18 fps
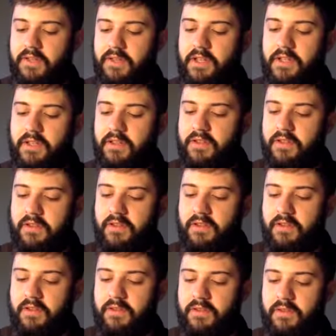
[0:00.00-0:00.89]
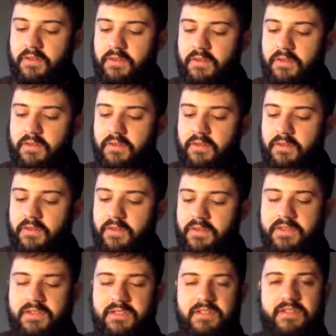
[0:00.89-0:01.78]
the
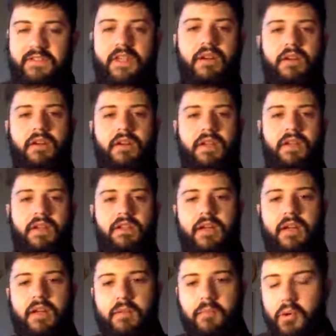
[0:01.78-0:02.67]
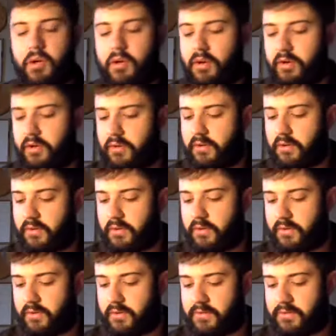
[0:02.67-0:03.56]
sincerity that Paul
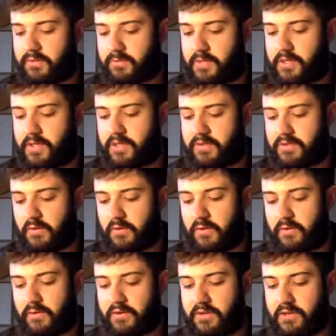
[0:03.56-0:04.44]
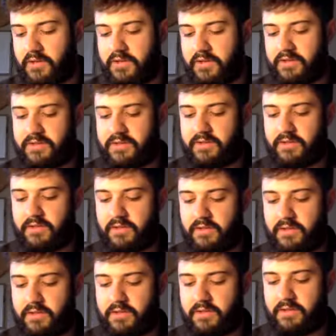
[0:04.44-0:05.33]
speaks over these
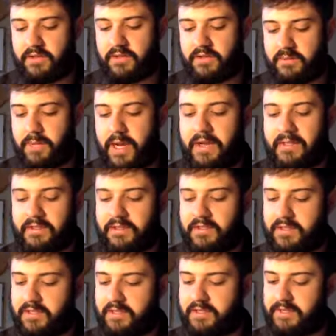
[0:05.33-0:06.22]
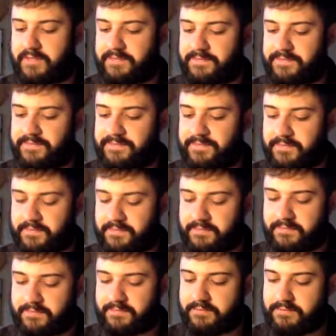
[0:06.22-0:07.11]
passages,
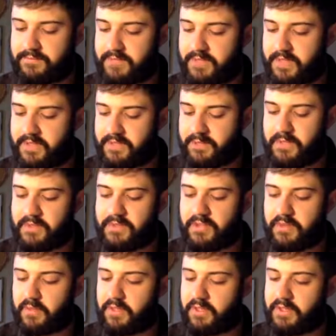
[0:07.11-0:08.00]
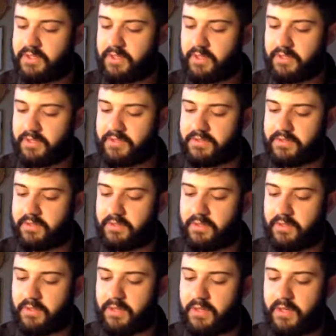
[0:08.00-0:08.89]
especially when he talks
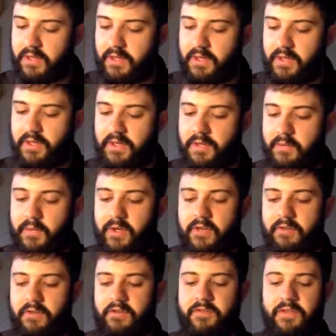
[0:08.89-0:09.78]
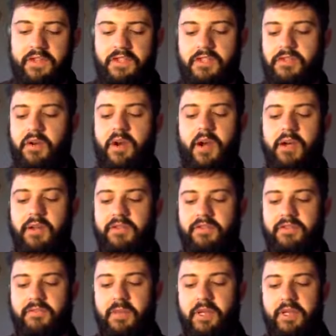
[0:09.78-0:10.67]
through whenever you face
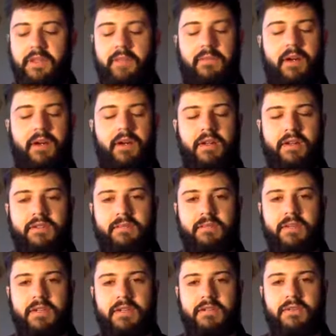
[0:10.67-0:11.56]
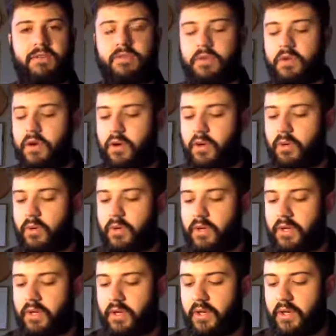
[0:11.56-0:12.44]
trials of many kinds, because you know